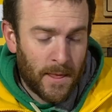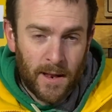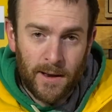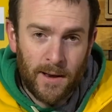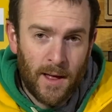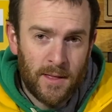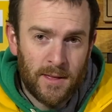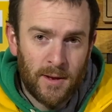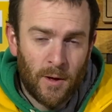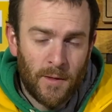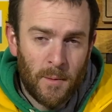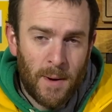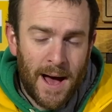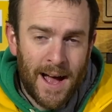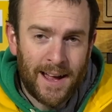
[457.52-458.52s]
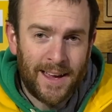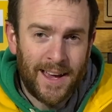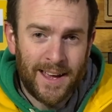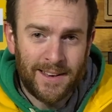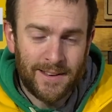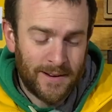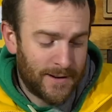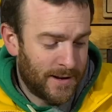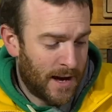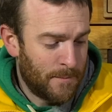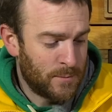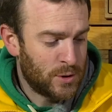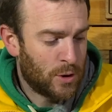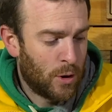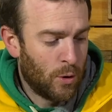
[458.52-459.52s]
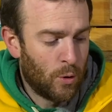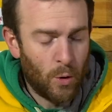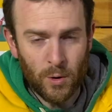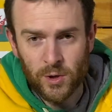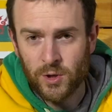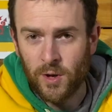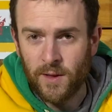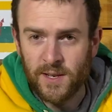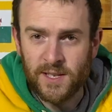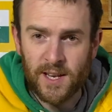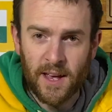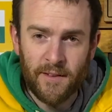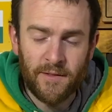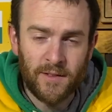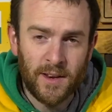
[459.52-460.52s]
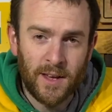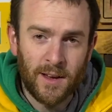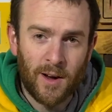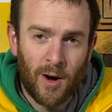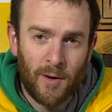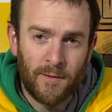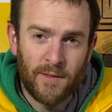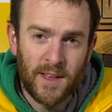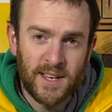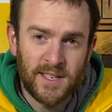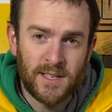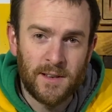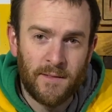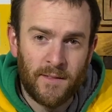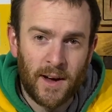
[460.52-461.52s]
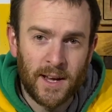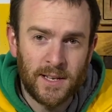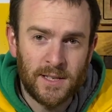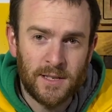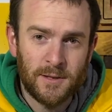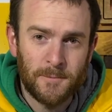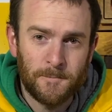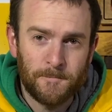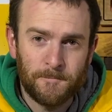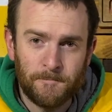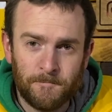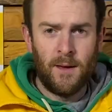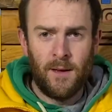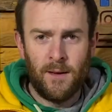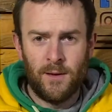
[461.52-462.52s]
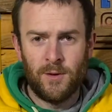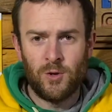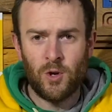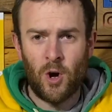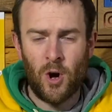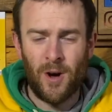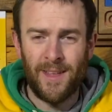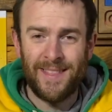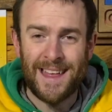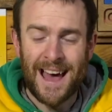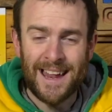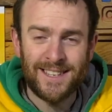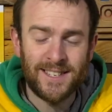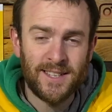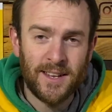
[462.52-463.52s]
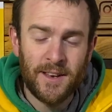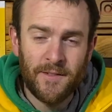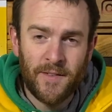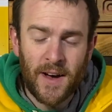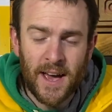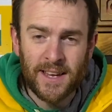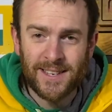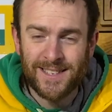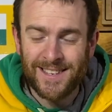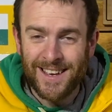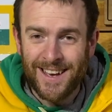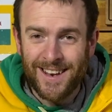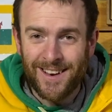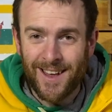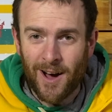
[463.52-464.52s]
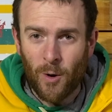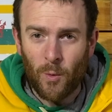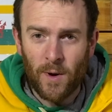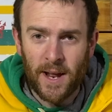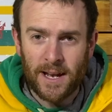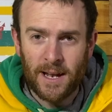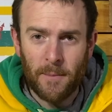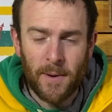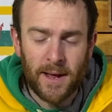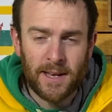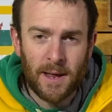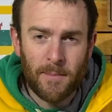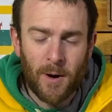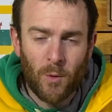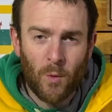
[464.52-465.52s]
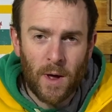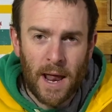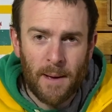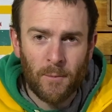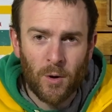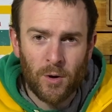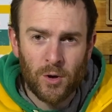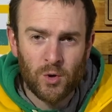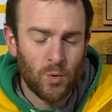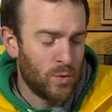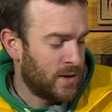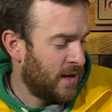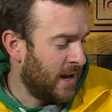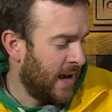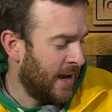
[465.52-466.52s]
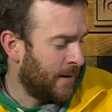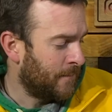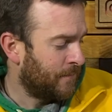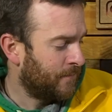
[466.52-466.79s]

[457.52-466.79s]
nothing on the market comes close to the safety of this device. So that's the device. Now, a little bit about what I'm going to do today.